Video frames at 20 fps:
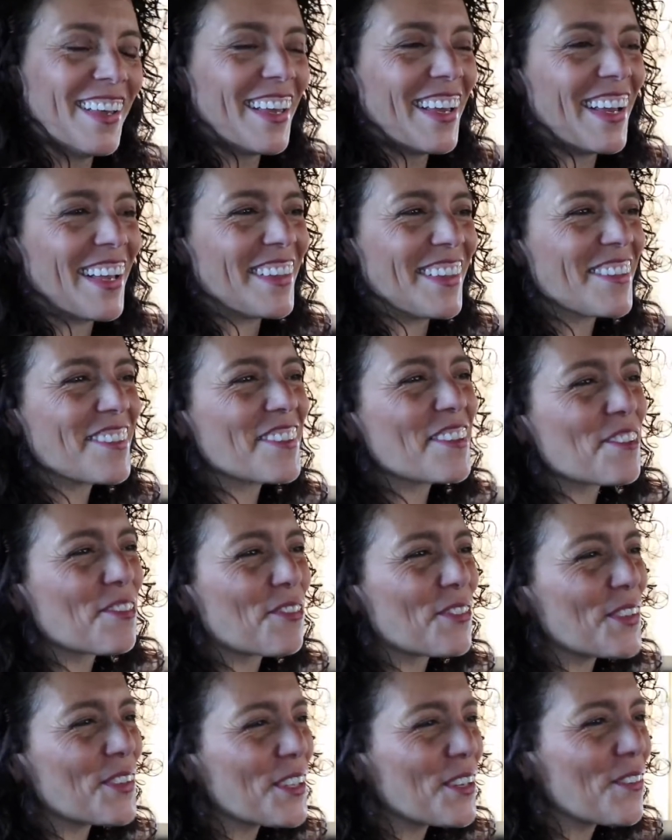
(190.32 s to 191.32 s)
And this is
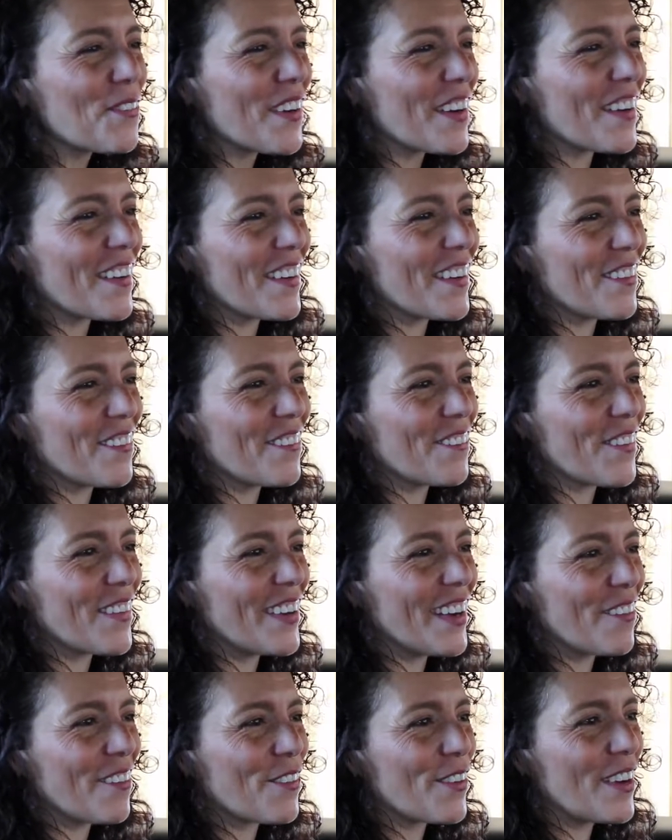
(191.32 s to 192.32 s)
really where,
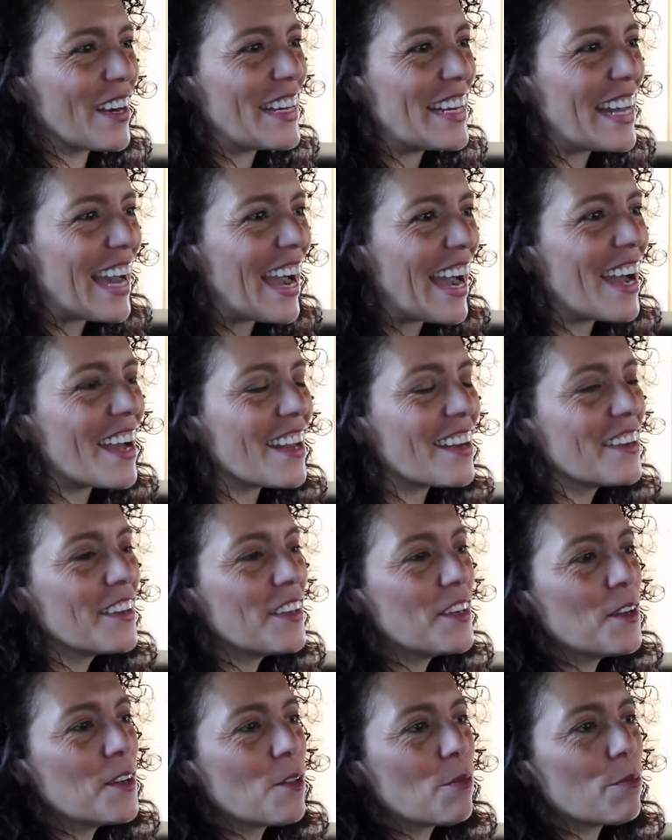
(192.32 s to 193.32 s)
if we're not
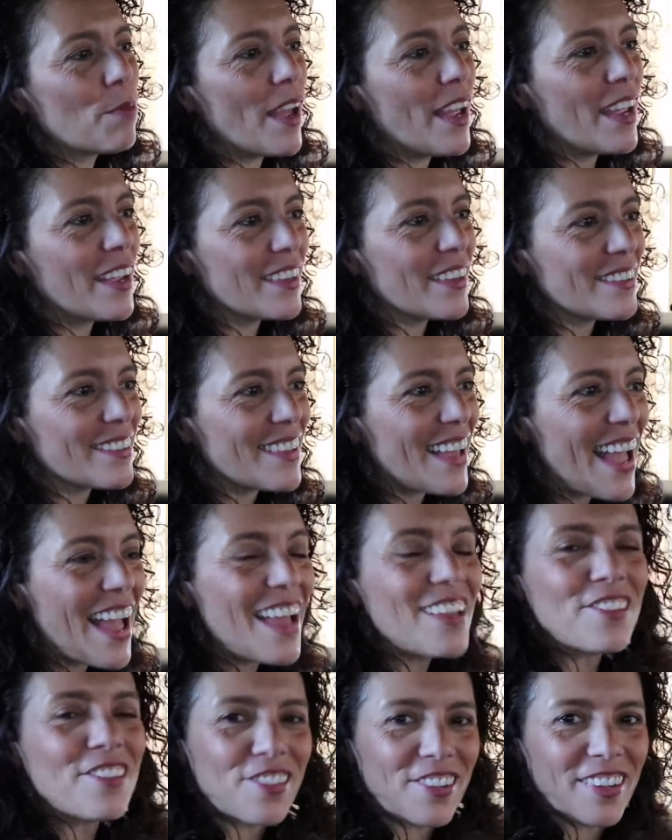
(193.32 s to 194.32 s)
paying
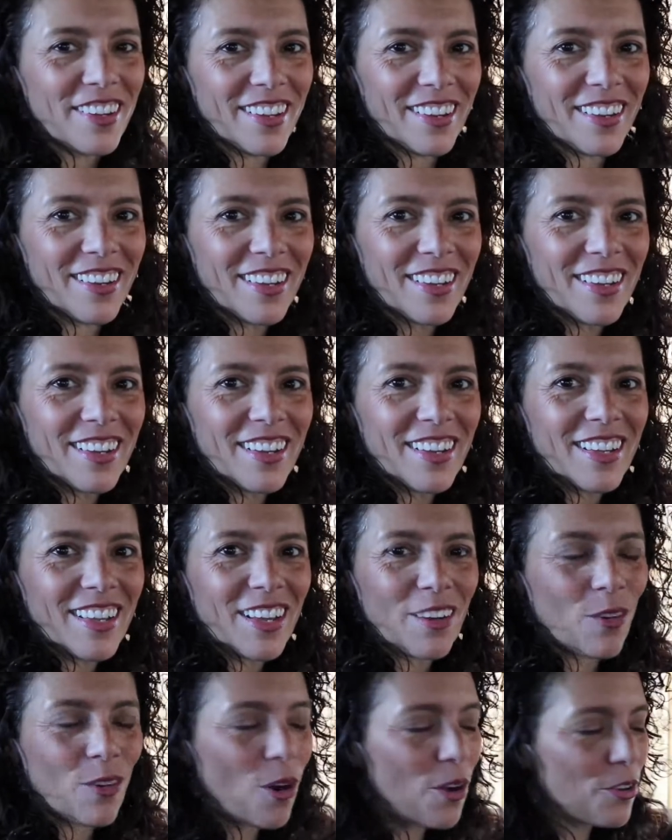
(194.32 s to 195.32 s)
attention,
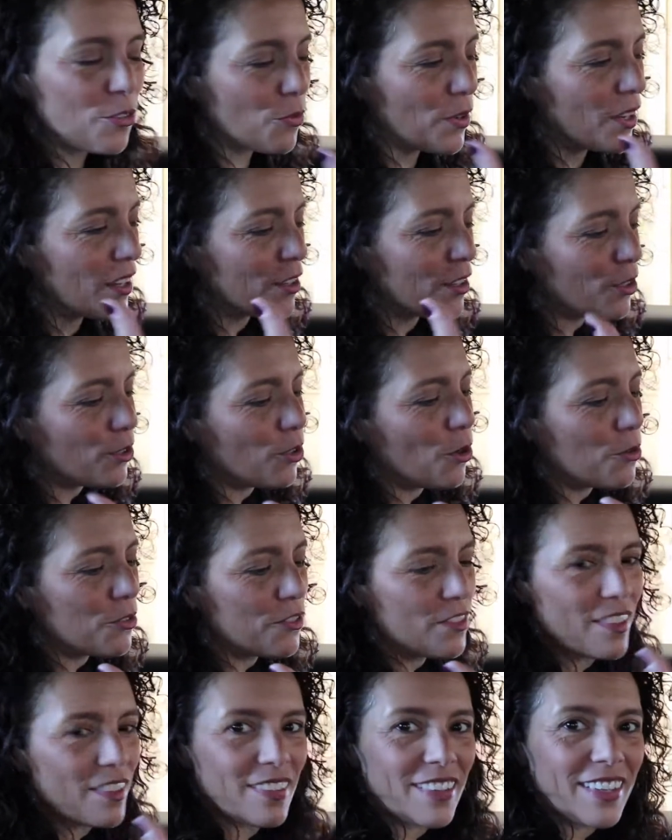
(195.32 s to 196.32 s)
and we're always wanting to
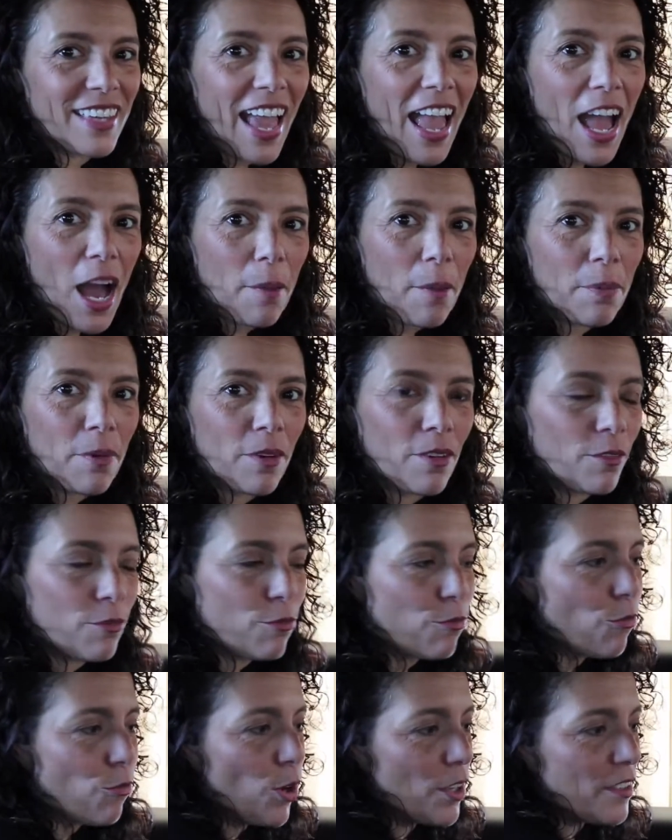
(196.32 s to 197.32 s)
close this gap
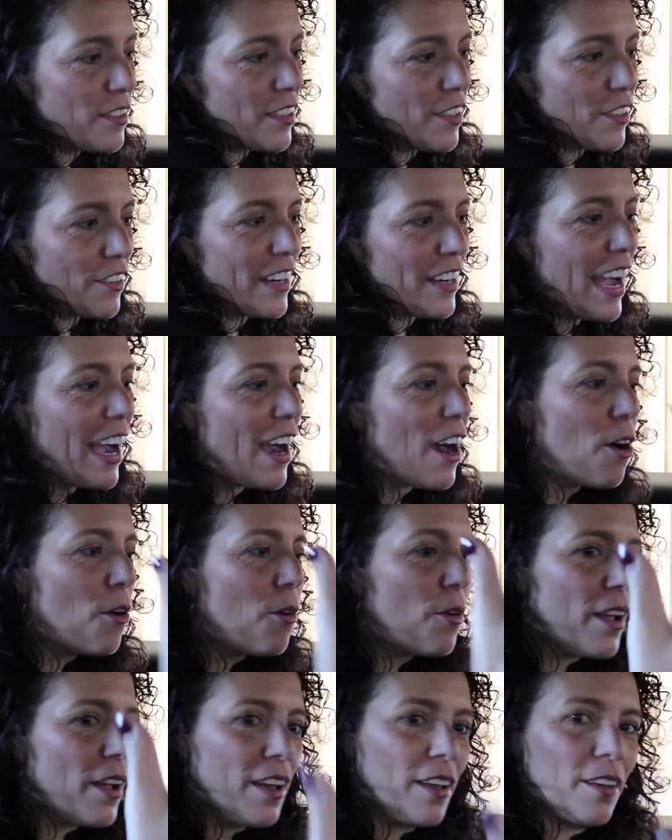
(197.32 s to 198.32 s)
of what's here
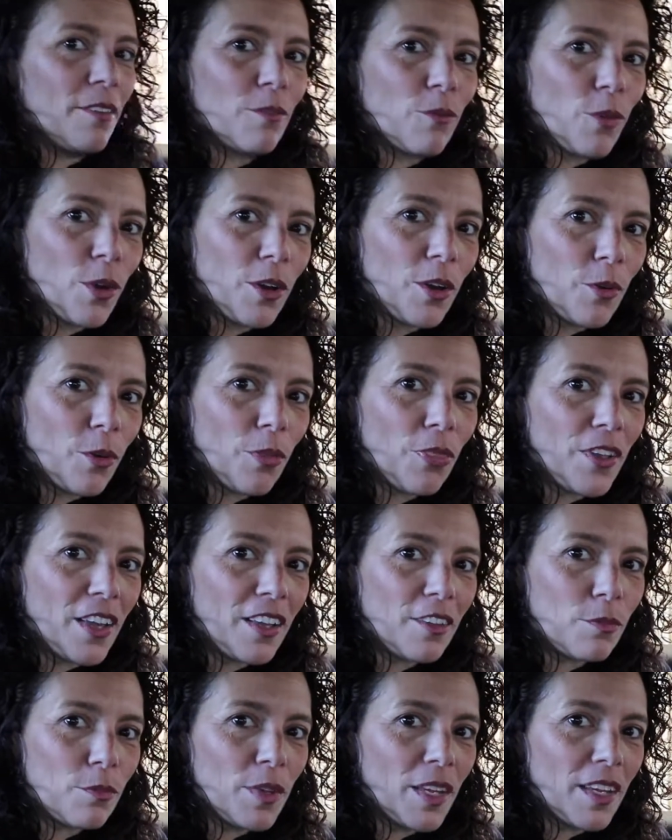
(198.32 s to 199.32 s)
now and where will
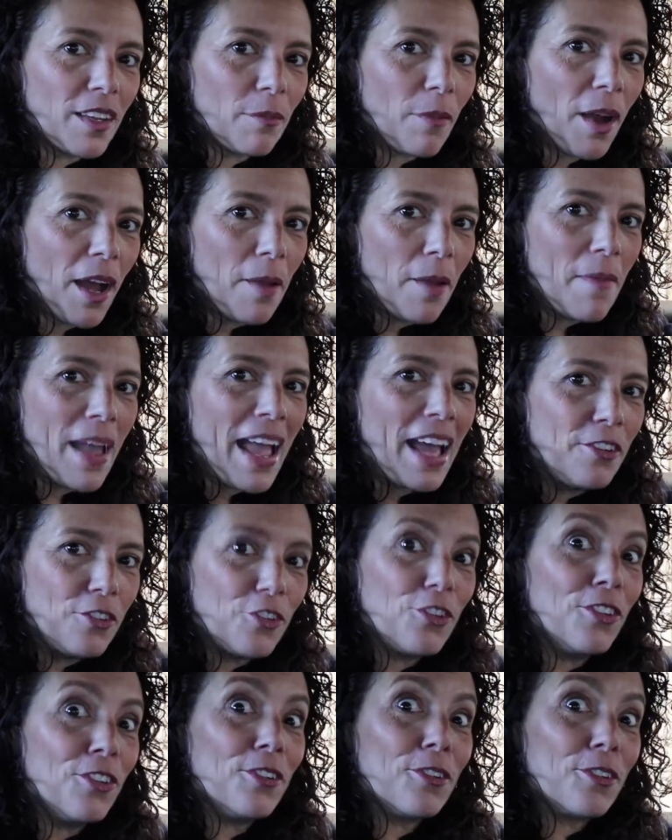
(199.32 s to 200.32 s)
things be in my
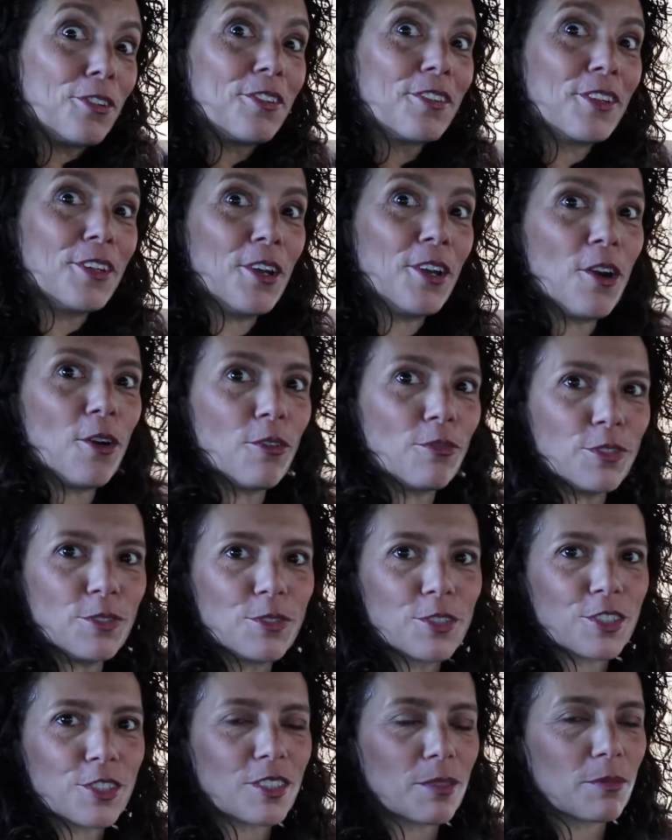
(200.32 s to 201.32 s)
imagined,
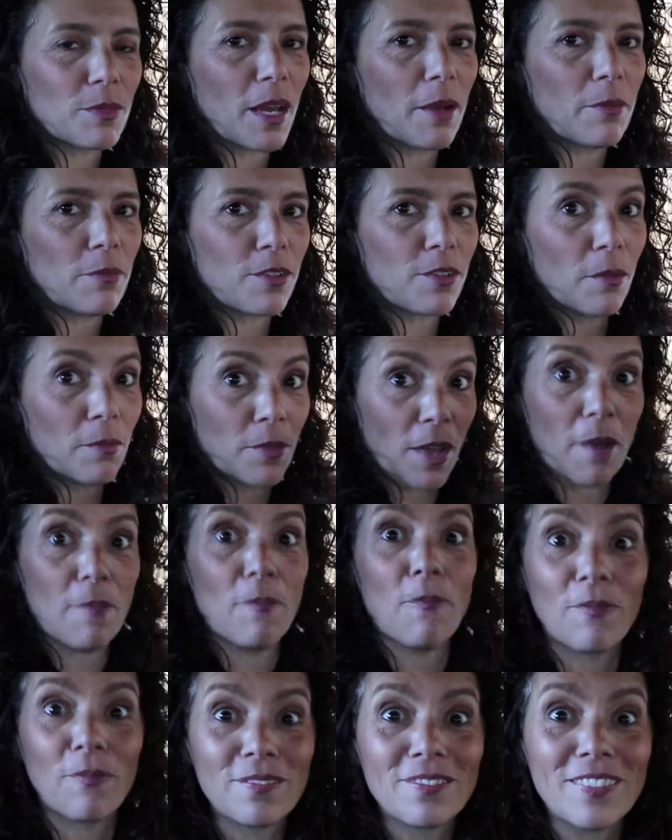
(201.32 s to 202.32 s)
future
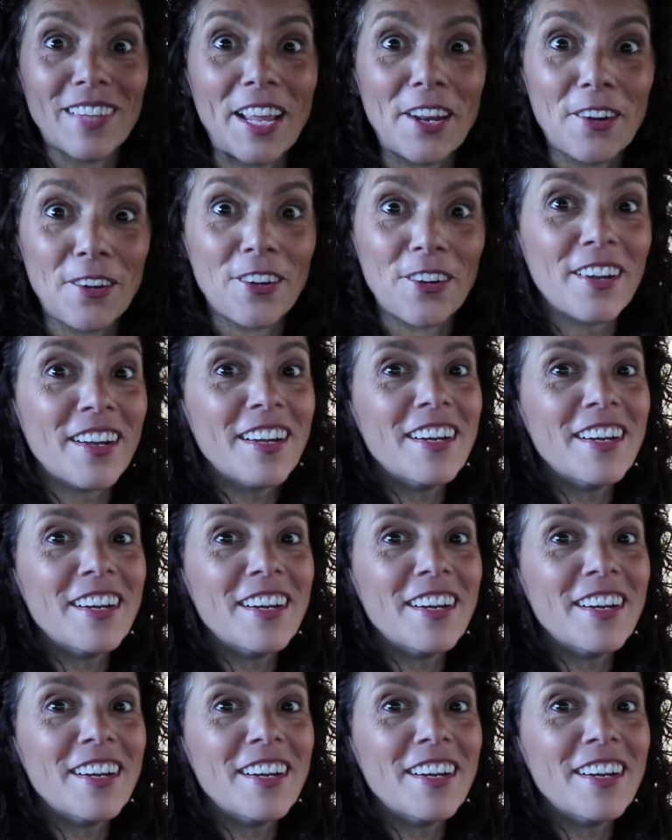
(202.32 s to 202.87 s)
sometime later.